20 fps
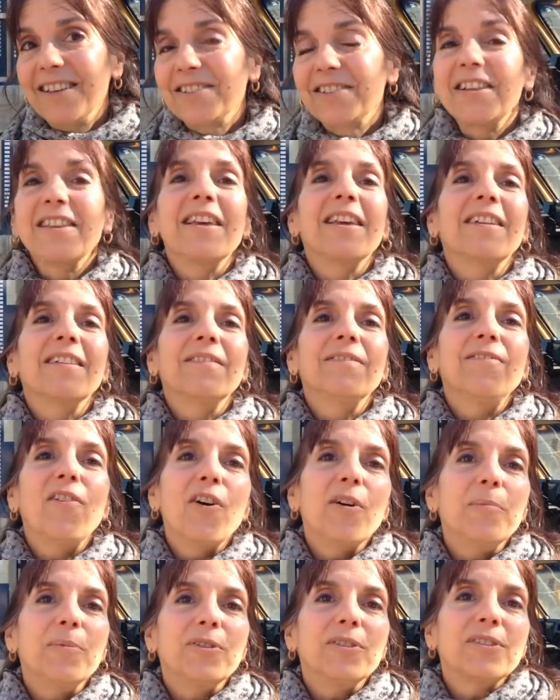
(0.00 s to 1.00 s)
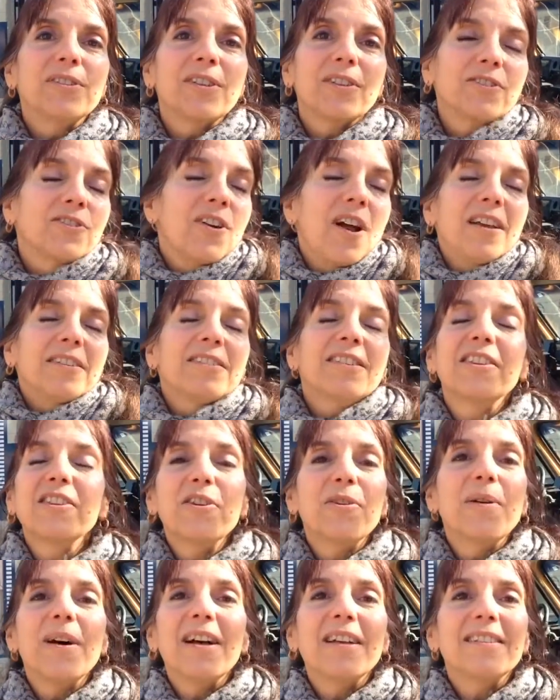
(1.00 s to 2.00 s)
so that farmers across the
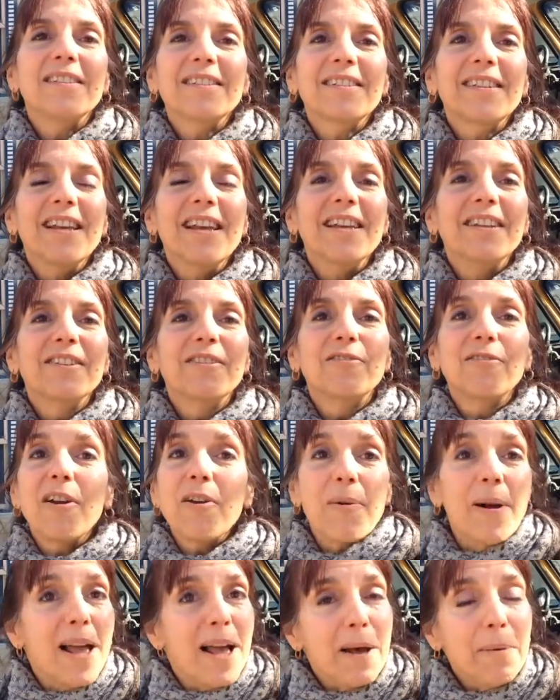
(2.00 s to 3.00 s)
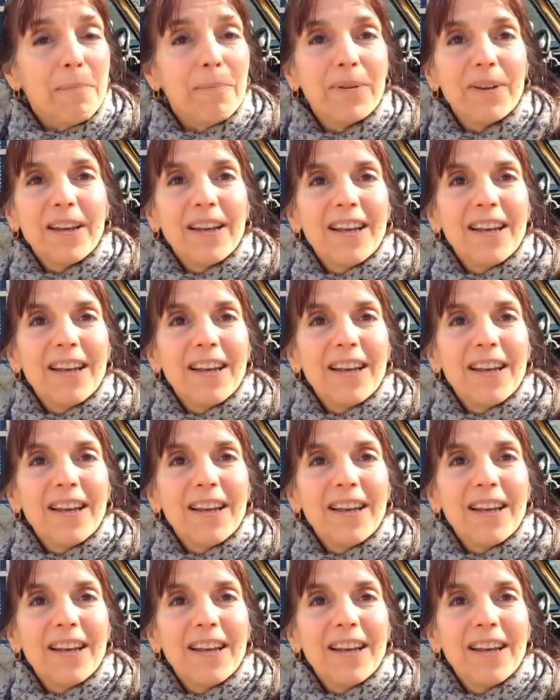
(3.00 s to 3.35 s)
U S can grow hemp.